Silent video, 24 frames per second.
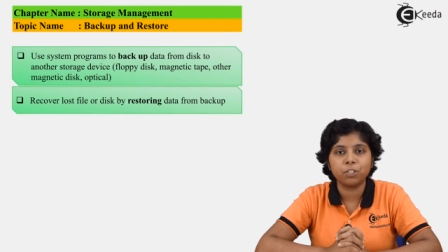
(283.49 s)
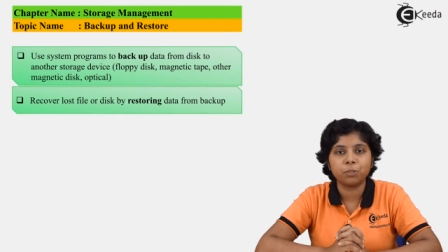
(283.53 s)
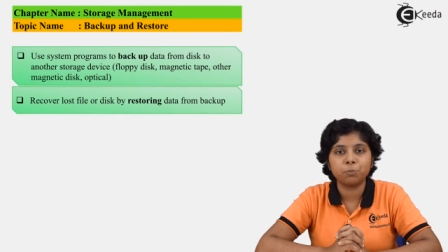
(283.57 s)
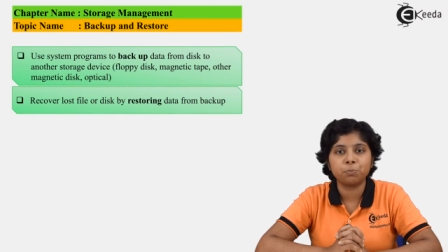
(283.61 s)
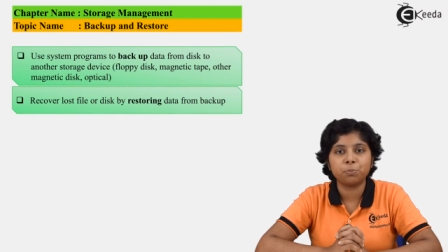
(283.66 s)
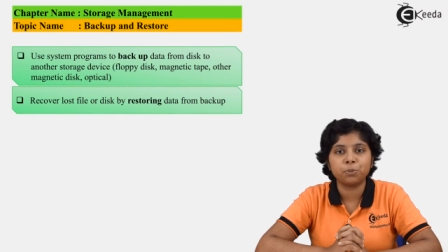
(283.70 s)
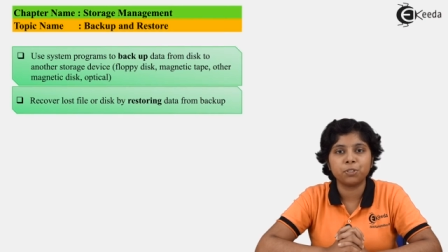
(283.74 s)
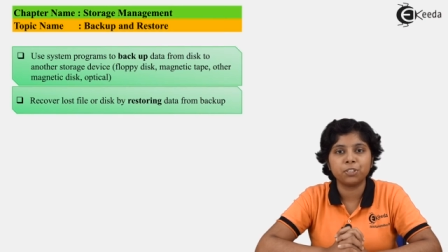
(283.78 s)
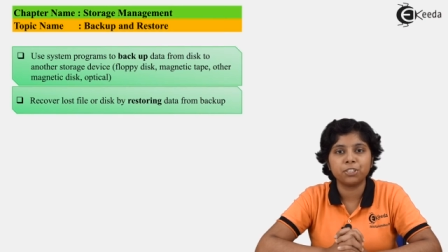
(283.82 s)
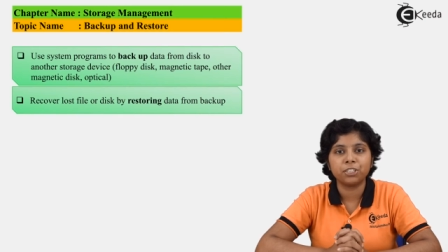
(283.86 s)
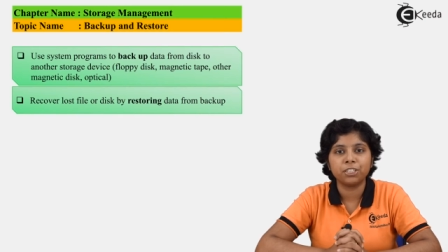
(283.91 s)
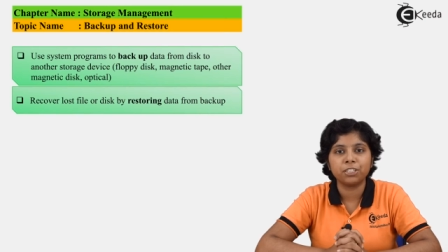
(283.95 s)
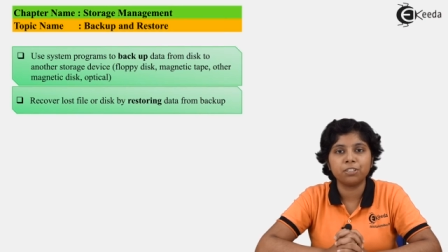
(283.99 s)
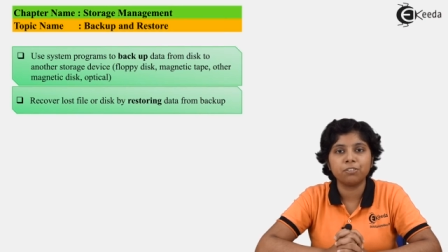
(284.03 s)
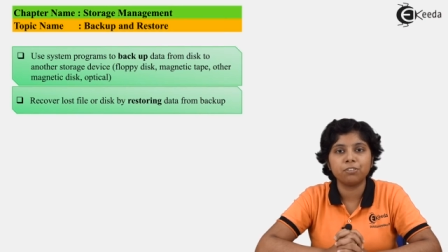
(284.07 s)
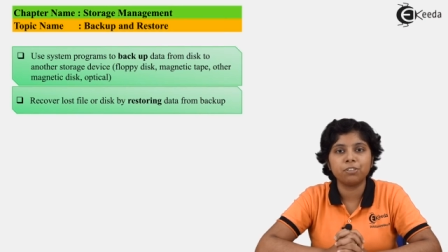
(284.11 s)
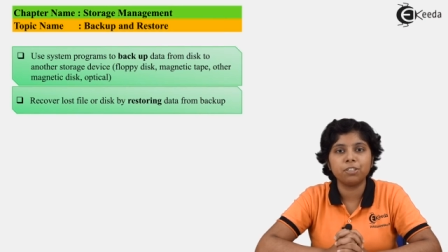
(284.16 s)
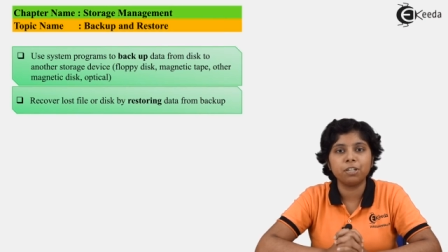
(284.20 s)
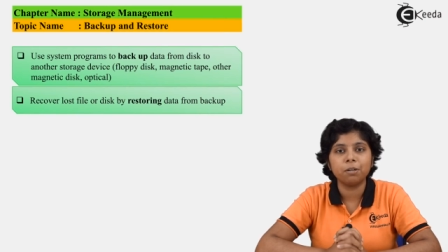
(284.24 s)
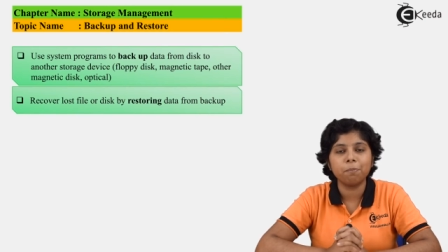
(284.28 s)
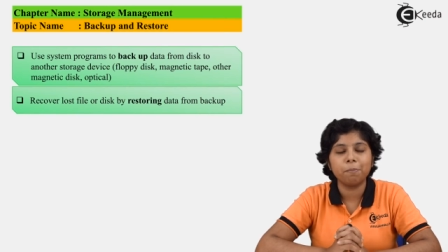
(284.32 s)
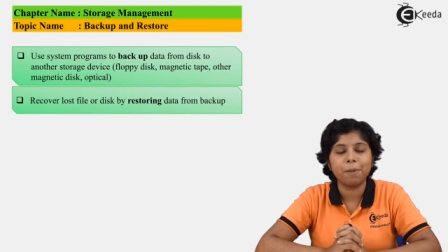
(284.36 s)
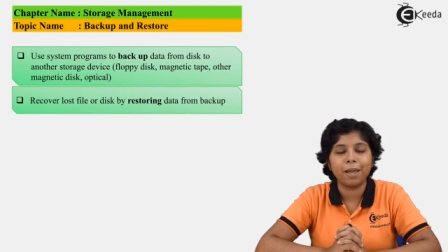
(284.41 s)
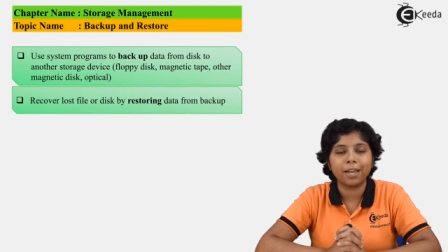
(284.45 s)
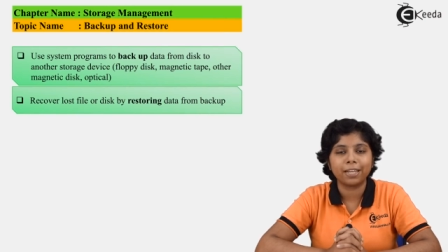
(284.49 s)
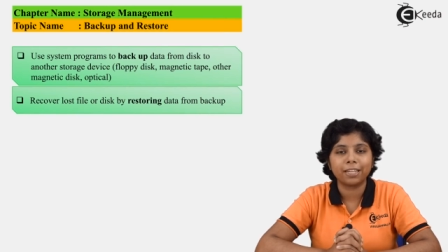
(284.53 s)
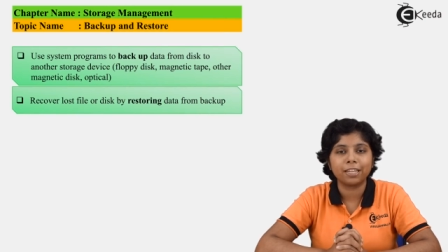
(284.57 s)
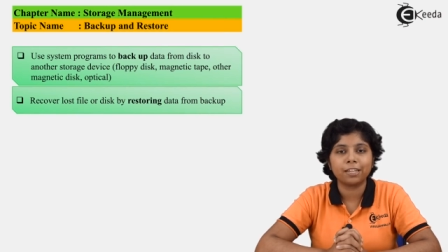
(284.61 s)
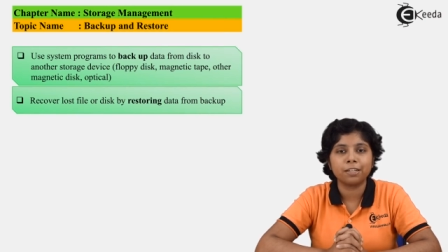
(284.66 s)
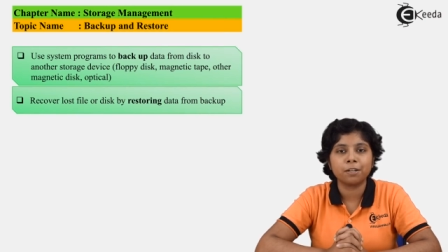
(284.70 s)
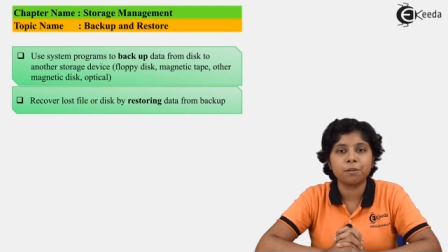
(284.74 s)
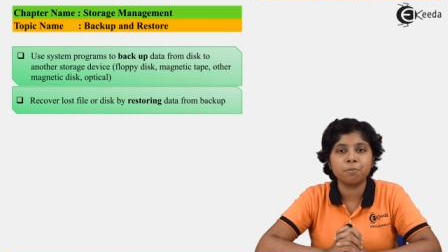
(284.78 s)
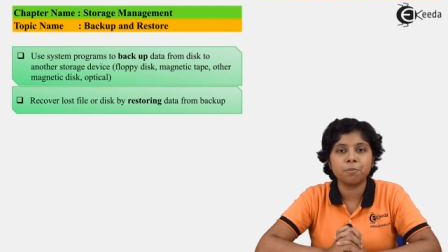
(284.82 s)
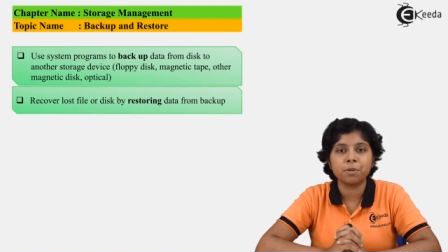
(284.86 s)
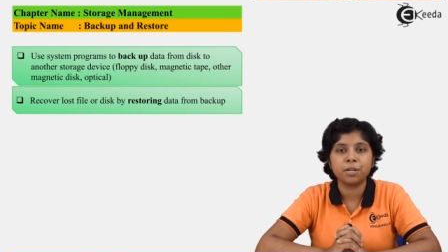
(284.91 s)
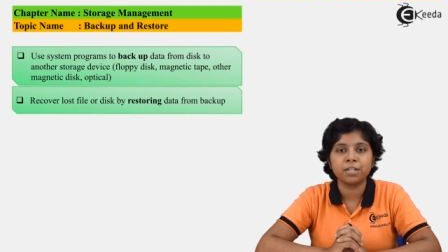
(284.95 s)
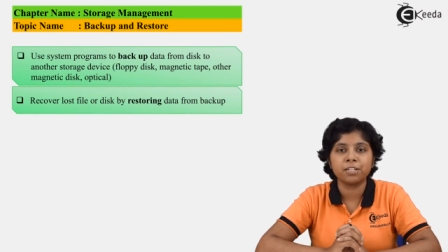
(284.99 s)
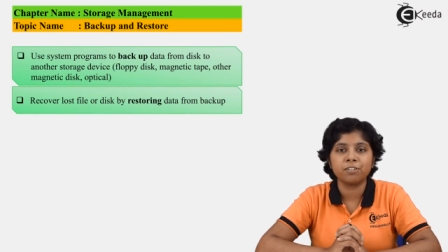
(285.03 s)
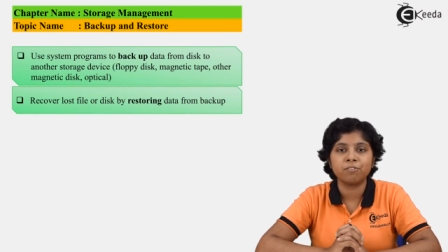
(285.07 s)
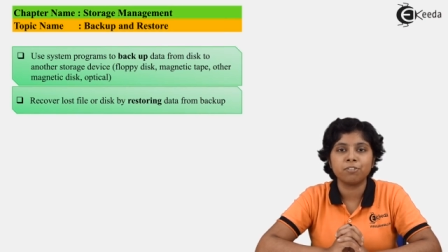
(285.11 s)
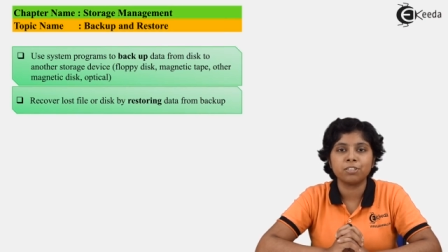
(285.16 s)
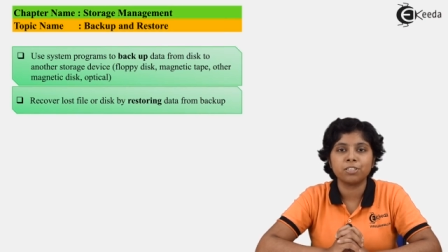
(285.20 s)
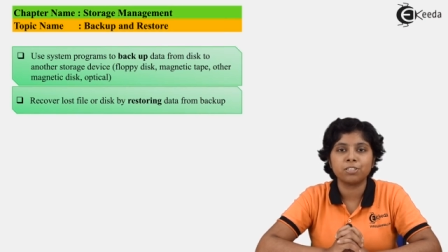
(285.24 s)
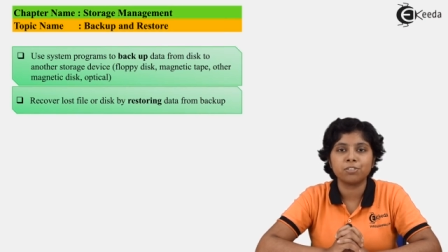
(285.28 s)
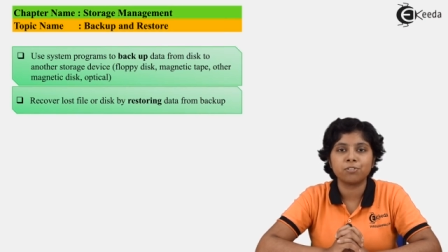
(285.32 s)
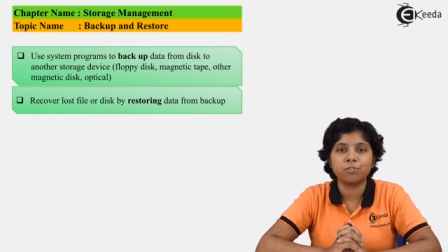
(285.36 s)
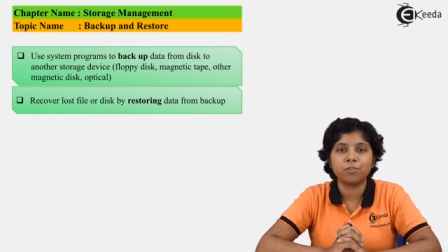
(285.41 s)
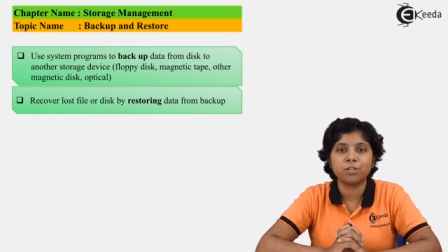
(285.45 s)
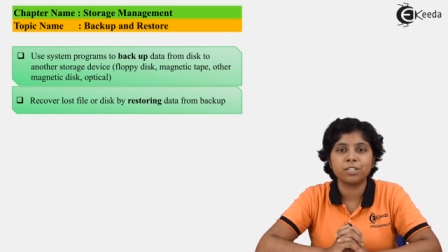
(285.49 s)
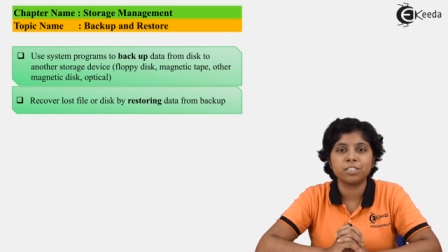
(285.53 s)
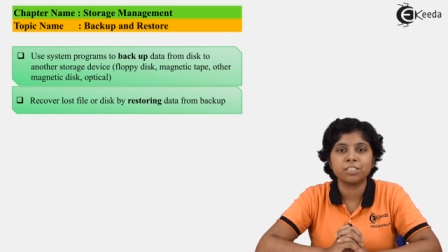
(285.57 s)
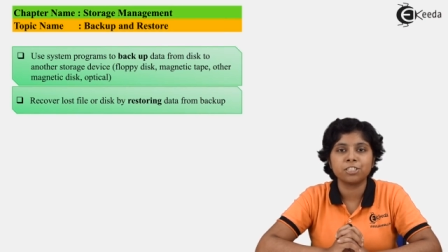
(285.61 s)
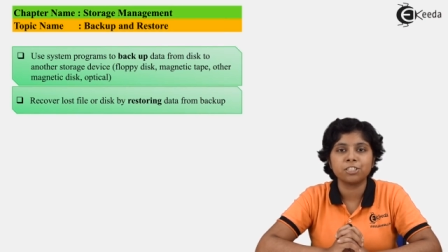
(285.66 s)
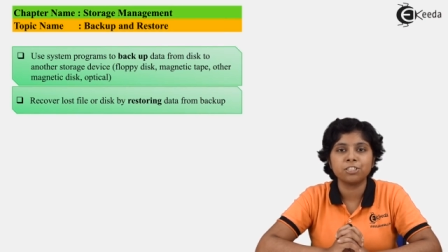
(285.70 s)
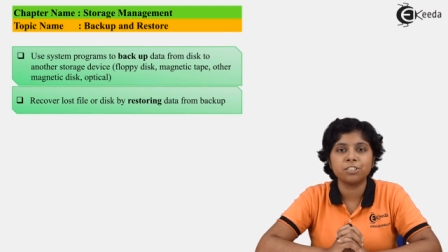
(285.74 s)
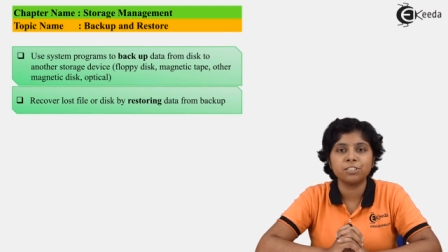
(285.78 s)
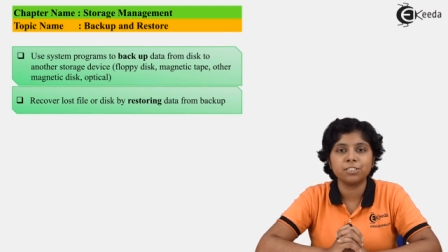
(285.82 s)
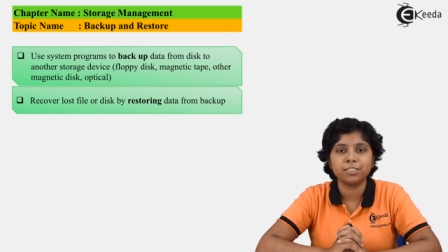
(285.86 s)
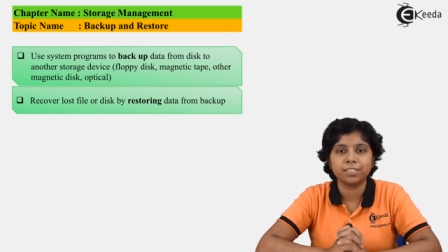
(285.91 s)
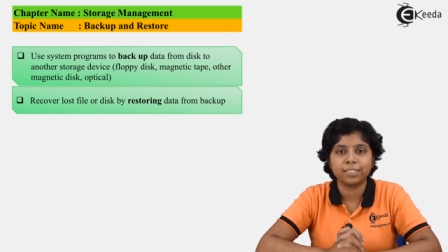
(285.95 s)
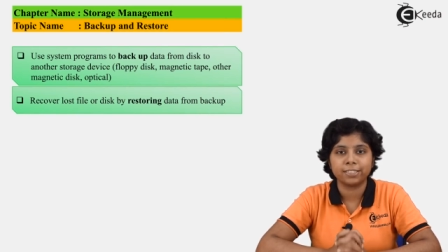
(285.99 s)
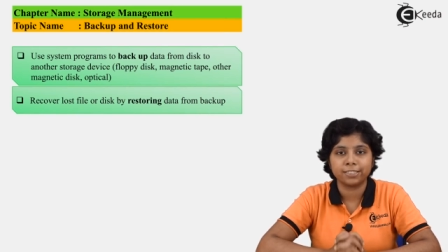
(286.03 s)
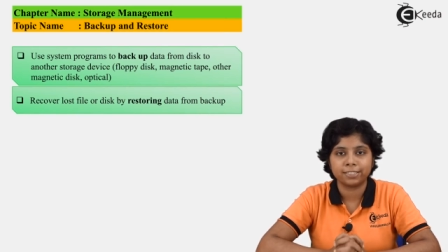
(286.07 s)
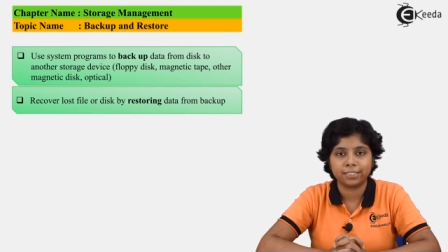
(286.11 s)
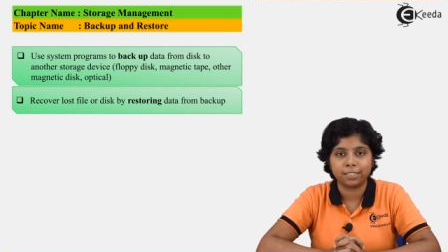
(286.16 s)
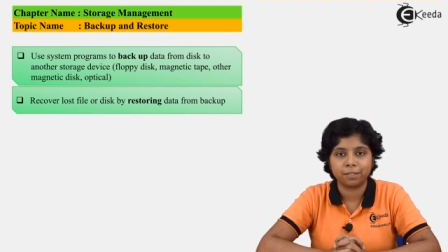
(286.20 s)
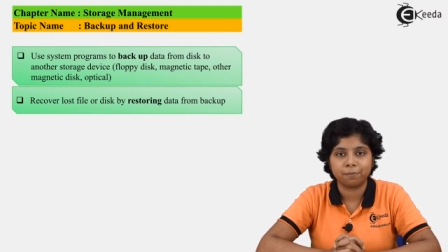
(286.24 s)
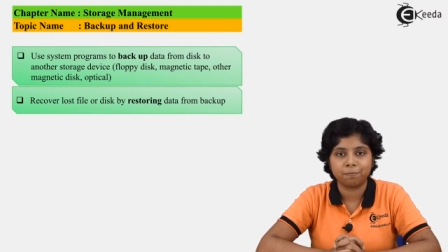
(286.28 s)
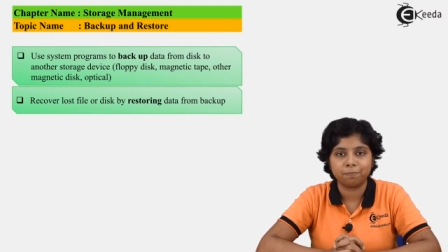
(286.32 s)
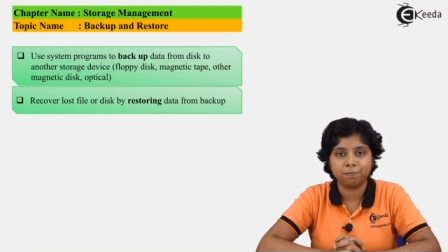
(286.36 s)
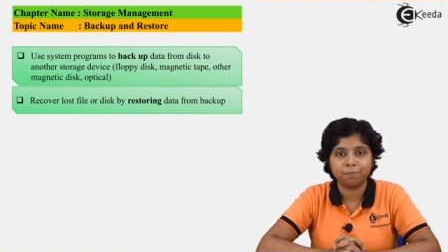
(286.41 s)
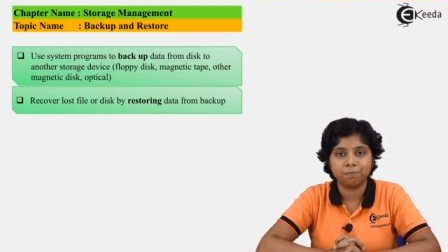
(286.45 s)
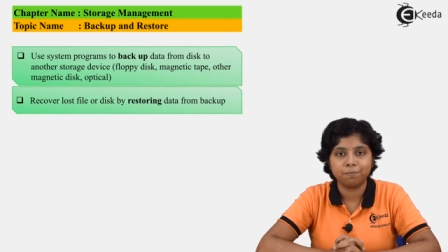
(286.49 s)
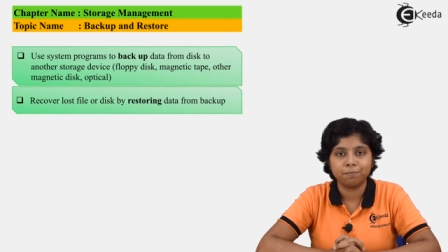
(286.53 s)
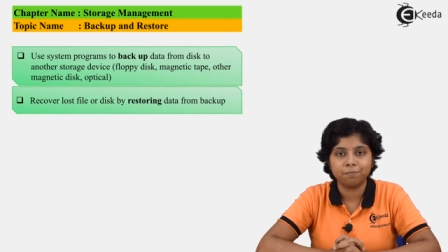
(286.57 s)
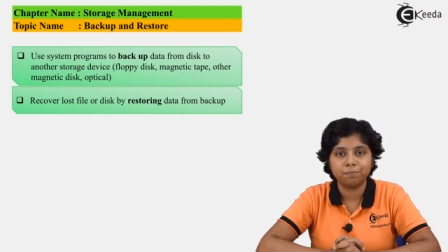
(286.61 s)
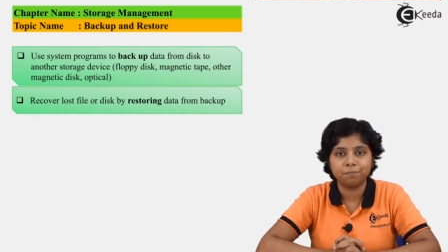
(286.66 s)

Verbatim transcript: that particular backing up and restoration system.